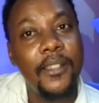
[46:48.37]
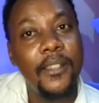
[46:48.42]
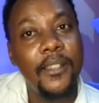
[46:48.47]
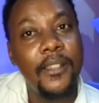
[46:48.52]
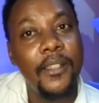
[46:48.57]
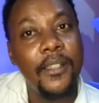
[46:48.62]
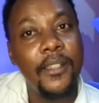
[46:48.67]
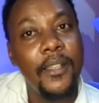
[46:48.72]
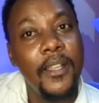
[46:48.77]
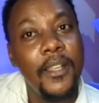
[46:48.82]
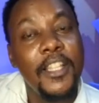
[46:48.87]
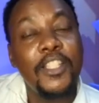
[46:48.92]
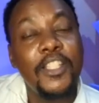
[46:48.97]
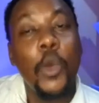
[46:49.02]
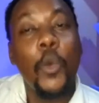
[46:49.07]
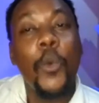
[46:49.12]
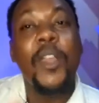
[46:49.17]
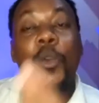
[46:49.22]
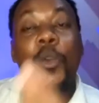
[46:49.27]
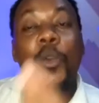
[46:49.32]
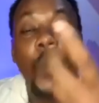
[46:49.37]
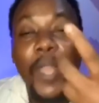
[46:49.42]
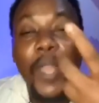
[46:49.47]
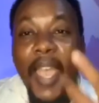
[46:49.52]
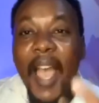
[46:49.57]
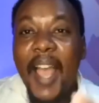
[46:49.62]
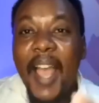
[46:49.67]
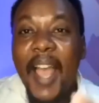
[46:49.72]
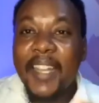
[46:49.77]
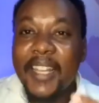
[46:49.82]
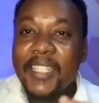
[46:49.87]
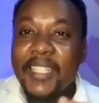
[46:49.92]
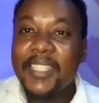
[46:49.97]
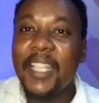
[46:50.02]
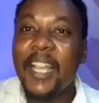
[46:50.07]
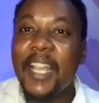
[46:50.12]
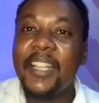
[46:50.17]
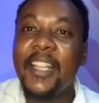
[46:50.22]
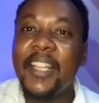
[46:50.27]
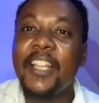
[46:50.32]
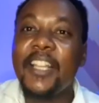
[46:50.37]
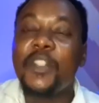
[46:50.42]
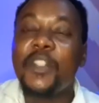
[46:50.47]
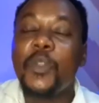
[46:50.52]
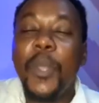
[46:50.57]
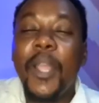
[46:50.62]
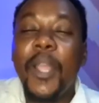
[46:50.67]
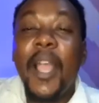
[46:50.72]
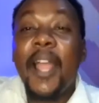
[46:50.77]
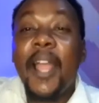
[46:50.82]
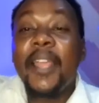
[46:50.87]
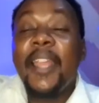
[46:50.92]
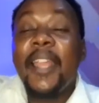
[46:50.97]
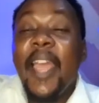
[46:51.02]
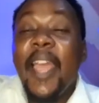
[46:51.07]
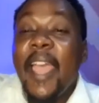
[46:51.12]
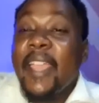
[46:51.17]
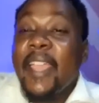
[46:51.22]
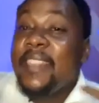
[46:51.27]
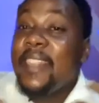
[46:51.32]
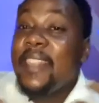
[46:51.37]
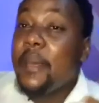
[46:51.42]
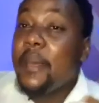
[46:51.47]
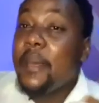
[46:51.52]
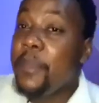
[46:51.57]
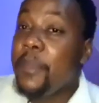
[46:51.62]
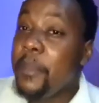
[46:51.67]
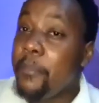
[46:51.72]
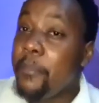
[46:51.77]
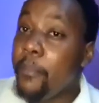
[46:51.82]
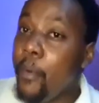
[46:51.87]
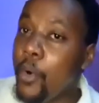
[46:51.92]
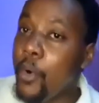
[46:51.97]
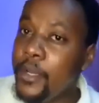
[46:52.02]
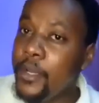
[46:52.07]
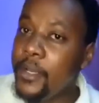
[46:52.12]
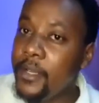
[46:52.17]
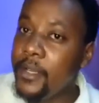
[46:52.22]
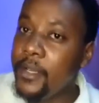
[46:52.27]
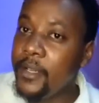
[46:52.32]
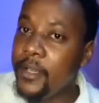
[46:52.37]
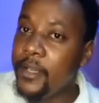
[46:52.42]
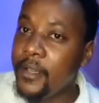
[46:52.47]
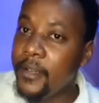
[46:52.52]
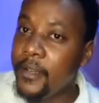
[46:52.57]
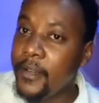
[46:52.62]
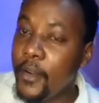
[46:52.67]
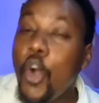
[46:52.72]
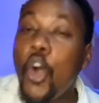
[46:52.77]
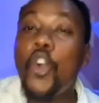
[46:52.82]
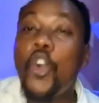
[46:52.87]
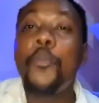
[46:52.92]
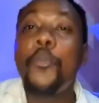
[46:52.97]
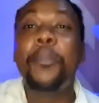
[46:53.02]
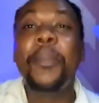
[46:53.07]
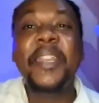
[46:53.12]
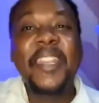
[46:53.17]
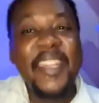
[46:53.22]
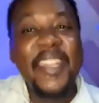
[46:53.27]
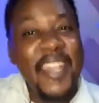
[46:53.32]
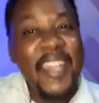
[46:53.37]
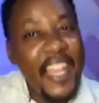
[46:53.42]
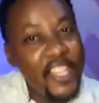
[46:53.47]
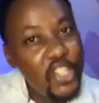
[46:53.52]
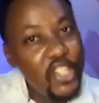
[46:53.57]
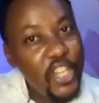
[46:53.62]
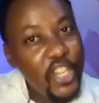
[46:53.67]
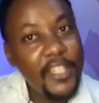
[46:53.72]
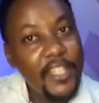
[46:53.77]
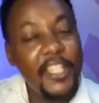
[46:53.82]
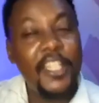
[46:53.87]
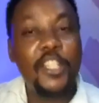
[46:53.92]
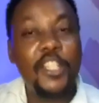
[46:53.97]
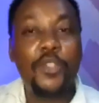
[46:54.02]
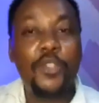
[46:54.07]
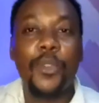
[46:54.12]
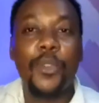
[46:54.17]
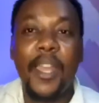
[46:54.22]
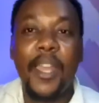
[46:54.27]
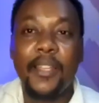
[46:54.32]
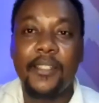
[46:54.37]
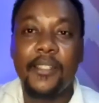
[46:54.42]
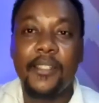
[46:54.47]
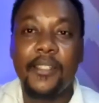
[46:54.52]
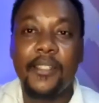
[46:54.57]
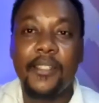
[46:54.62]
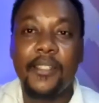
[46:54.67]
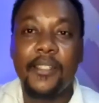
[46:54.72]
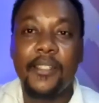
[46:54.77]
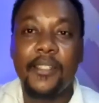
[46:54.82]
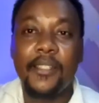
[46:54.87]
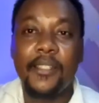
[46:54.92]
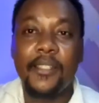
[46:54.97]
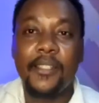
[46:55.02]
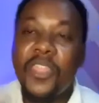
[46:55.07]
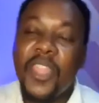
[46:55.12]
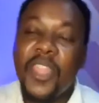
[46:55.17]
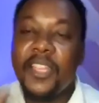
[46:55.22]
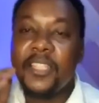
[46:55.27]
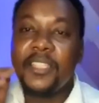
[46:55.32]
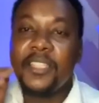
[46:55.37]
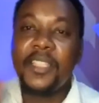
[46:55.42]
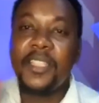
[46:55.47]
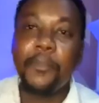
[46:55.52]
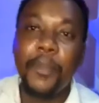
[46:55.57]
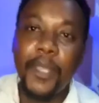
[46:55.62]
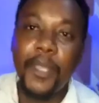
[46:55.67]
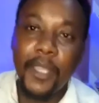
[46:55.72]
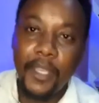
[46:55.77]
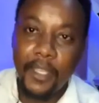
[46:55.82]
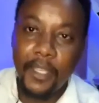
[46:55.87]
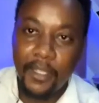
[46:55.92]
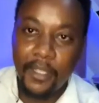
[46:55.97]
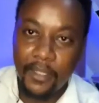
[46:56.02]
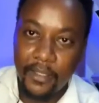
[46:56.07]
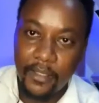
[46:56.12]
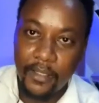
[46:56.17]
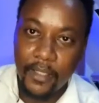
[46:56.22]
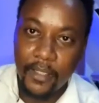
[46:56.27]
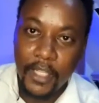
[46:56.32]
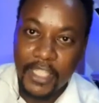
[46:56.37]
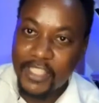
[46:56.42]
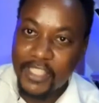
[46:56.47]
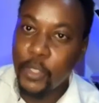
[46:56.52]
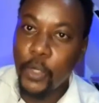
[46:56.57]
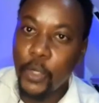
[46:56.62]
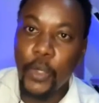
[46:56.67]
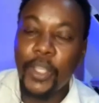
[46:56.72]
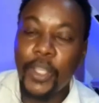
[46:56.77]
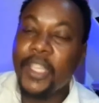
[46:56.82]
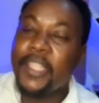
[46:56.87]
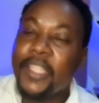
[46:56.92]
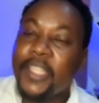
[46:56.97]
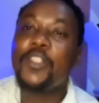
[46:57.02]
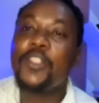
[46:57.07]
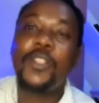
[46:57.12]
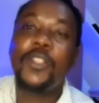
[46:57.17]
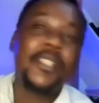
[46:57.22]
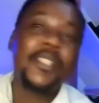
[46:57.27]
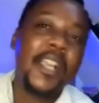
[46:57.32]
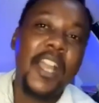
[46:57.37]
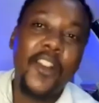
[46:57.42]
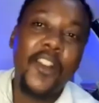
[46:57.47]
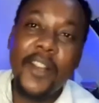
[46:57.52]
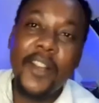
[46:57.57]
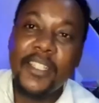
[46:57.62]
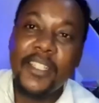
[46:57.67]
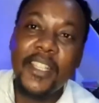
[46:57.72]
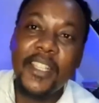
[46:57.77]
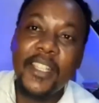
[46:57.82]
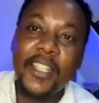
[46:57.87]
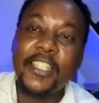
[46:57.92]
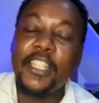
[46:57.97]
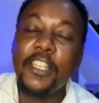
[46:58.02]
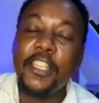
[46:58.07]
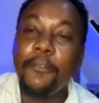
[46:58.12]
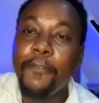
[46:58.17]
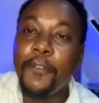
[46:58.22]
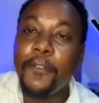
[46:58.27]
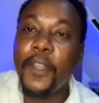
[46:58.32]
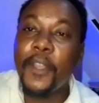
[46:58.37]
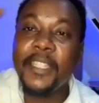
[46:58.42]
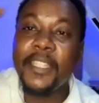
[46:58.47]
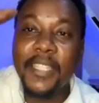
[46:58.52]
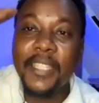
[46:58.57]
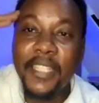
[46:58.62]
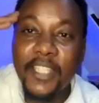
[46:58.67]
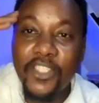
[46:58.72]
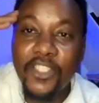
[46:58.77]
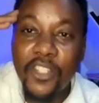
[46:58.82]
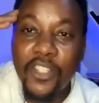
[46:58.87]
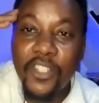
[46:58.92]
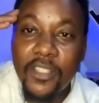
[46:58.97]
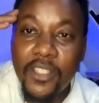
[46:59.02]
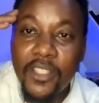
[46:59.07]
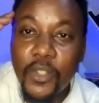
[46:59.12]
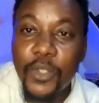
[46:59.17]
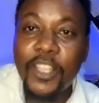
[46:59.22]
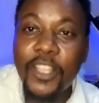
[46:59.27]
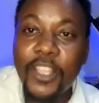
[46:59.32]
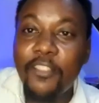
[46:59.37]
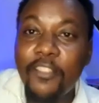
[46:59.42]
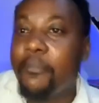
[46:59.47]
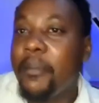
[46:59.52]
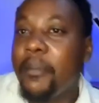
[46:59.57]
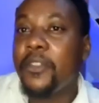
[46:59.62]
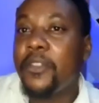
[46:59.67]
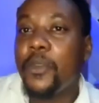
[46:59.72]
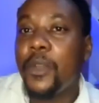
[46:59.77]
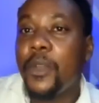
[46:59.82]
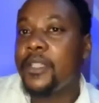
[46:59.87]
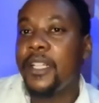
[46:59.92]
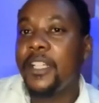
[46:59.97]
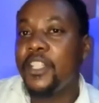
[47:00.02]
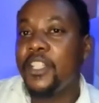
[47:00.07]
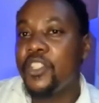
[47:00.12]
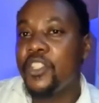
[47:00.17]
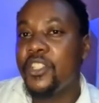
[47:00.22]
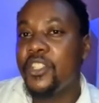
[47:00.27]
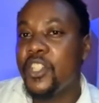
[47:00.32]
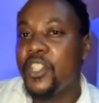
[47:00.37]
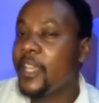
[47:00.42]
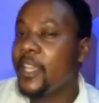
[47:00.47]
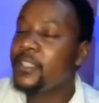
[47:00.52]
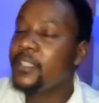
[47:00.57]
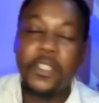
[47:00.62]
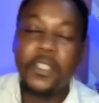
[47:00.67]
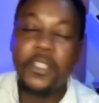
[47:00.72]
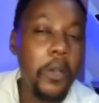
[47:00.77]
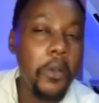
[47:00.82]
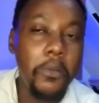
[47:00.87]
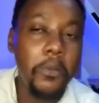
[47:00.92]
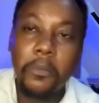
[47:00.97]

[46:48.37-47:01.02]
So when we understand that we can either be born or be nurtured into that, that is the beginning. So it is not a guarantee that if you're intelligent, you'll give birth to an intelligent child. No.